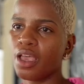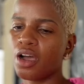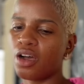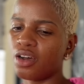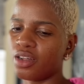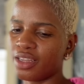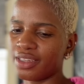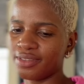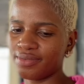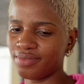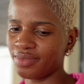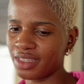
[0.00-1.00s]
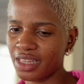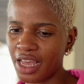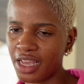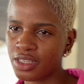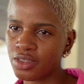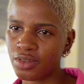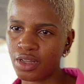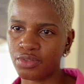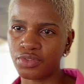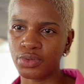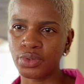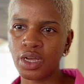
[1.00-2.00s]
Look, it's not like that, okay?
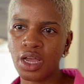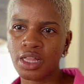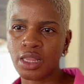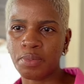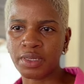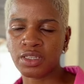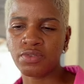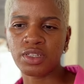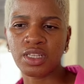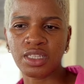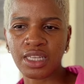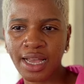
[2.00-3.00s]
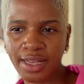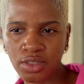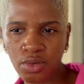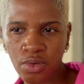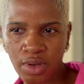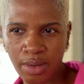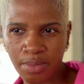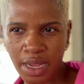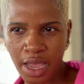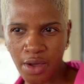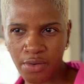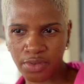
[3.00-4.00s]
After you married Gabriel,
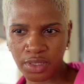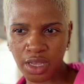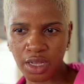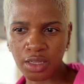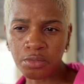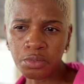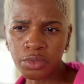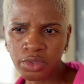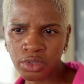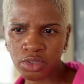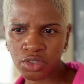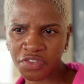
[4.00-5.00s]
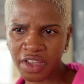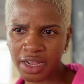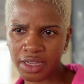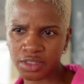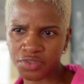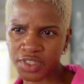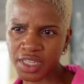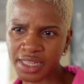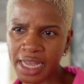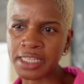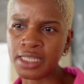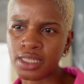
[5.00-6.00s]
you've been very different. You seem
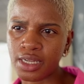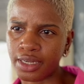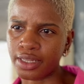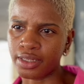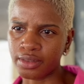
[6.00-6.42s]
strange.